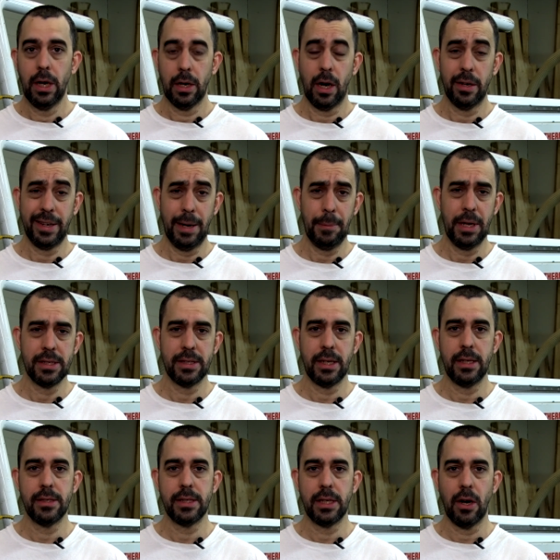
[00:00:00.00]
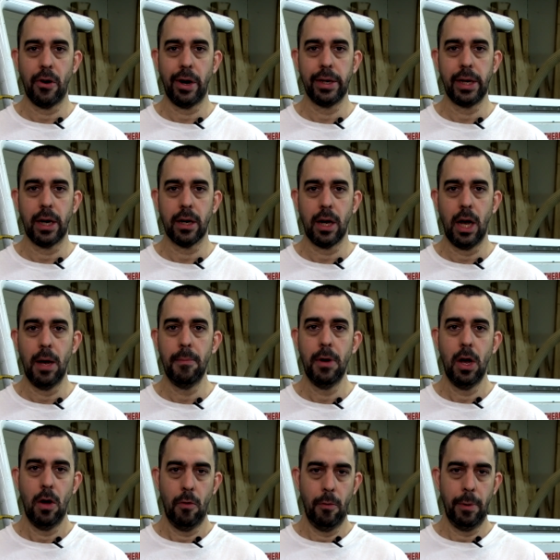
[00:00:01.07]
contact me at CNCKing.com.
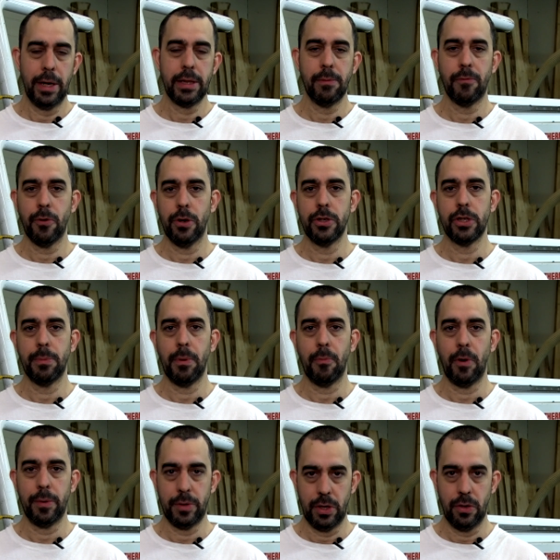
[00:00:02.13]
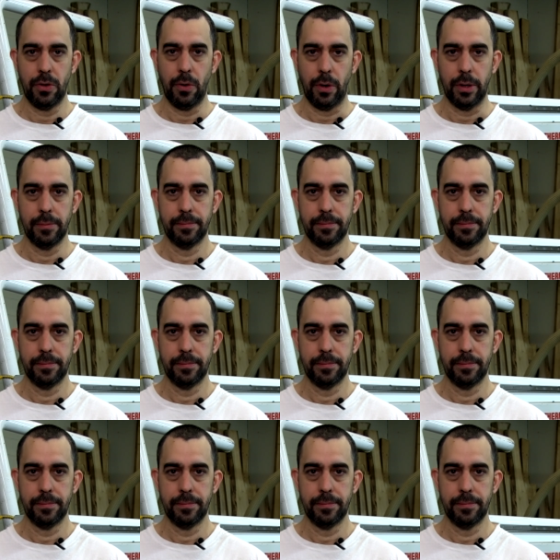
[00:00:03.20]
We'll make them for you and ship them right to your door.